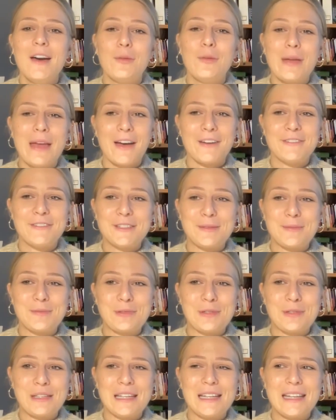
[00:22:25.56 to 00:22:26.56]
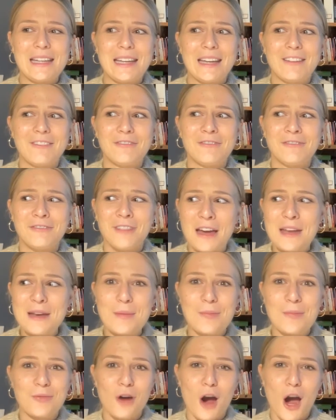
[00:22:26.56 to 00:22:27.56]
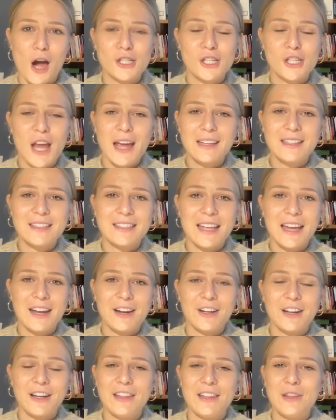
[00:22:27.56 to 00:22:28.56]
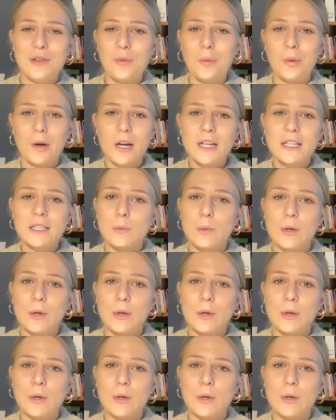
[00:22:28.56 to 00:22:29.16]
We have some really fun projects that are in the works